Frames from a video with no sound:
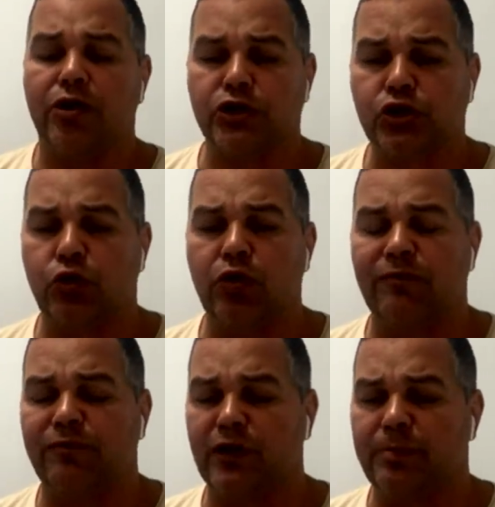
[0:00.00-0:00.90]
On a
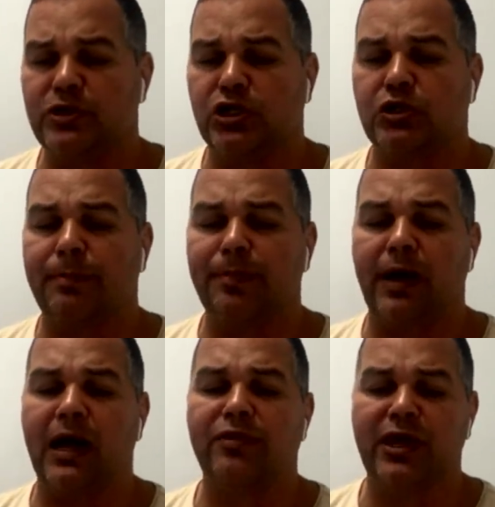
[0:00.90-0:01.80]
short field position
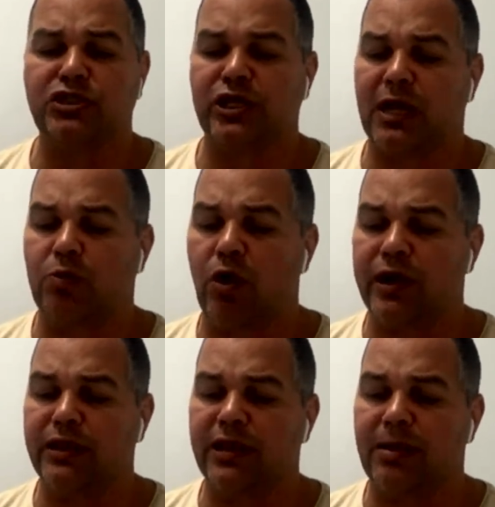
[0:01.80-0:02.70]
play, there's Jack
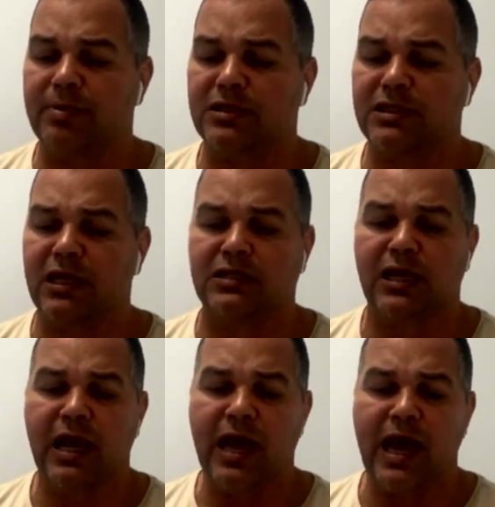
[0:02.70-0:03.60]
Wighton in the number
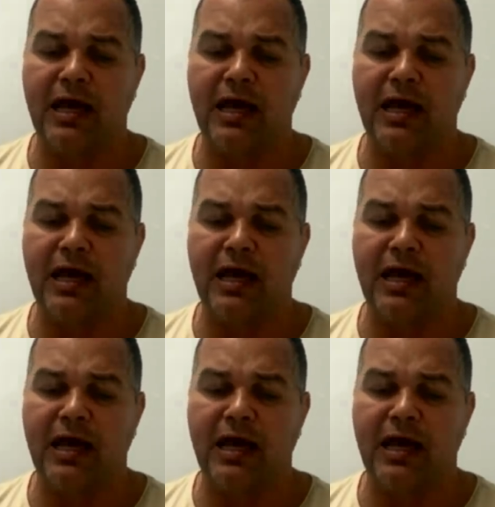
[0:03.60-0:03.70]
six